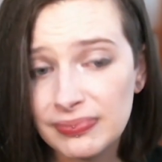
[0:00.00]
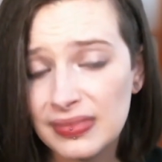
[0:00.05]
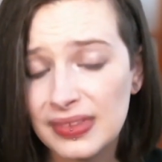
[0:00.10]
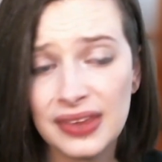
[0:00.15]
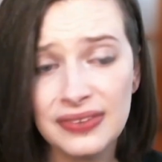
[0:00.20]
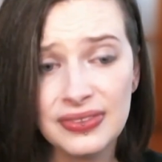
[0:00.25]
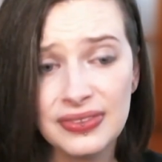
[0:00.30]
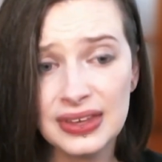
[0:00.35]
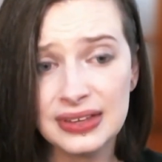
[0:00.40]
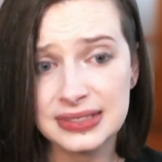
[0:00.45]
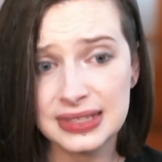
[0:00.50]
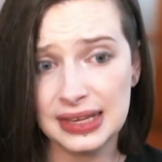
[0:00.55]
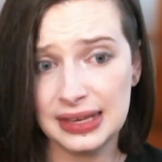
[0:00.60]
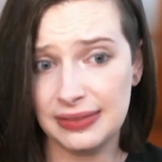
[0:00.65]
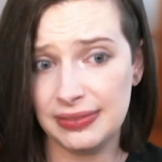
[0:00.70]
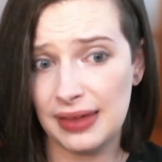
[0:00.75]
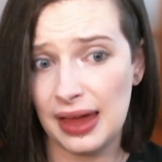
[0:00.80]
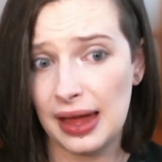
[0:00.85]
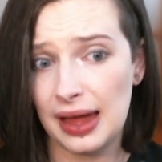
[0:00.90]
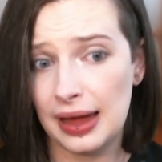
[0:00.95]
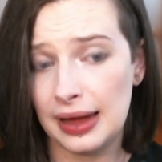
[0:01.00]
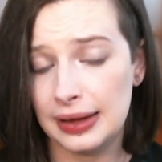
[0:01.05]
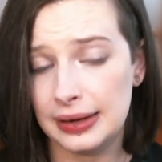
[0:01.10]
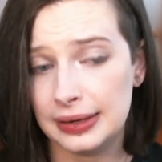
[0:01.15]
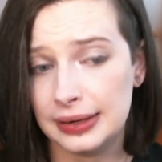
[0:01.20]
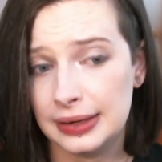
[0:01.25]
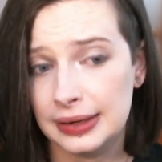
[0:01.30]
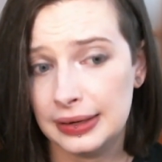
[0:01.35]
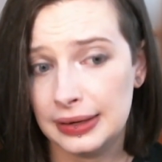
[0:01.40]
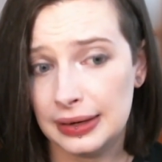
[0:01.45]
things like that.
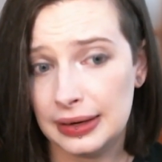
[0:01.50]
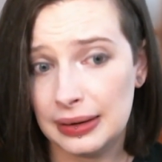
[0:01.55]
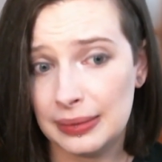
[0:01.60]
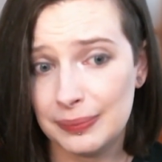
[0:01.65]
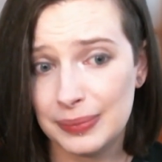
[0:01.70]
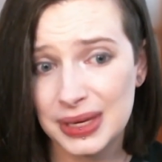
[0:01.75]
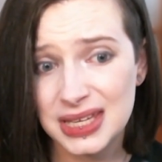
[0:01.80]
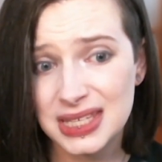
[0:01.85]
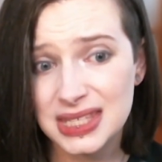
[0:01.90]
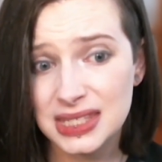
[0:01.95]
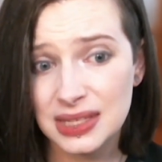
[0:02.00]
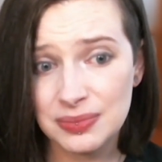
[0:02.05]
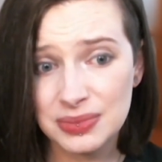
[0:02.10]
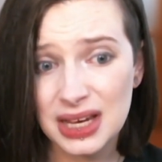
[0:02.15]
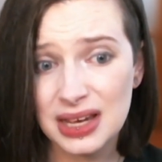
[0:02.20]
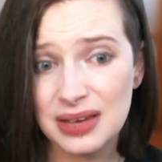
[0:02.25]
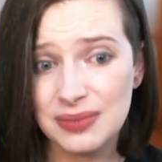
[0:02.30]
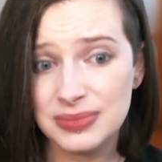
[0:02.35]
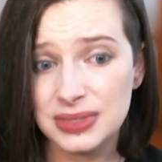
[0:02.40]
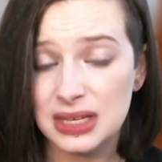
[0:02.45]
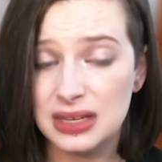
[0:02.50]
Because sometimes,